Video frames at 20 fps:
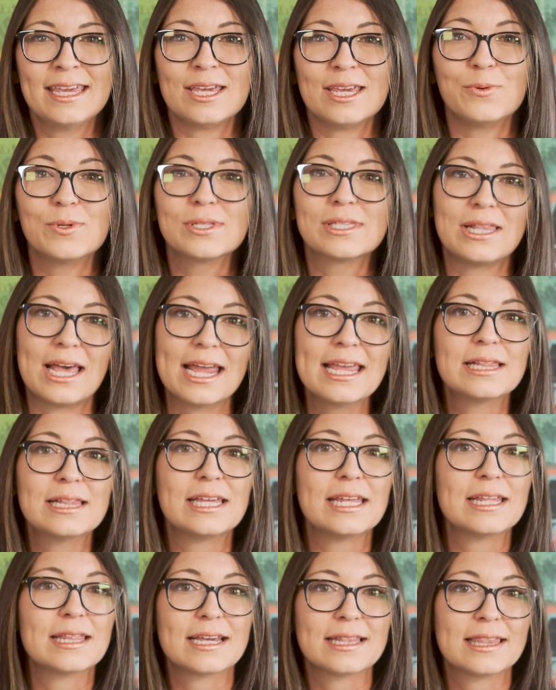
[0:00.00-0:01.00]
It was
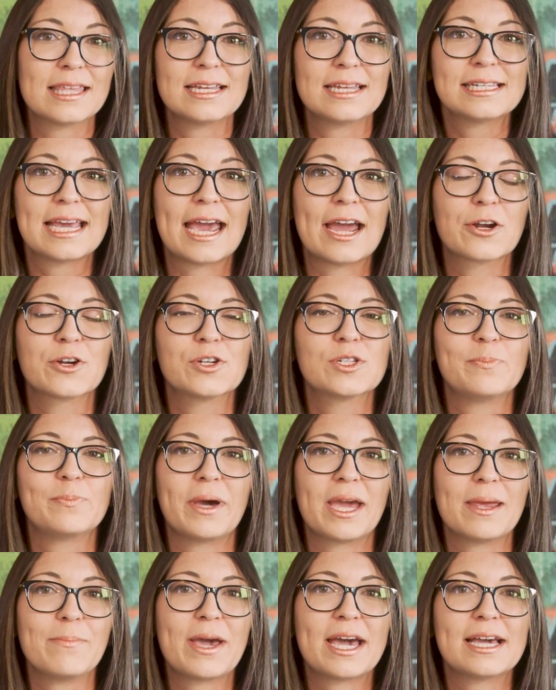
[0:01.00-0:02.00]
likely that the attackers
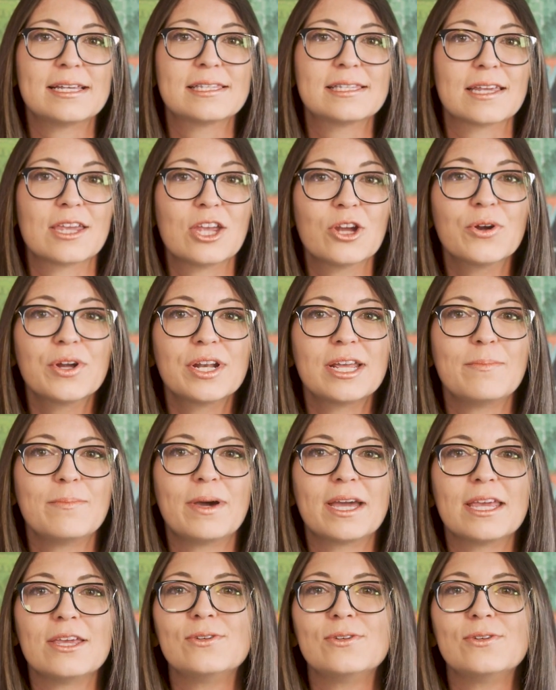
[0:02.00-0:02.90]
bypassed security by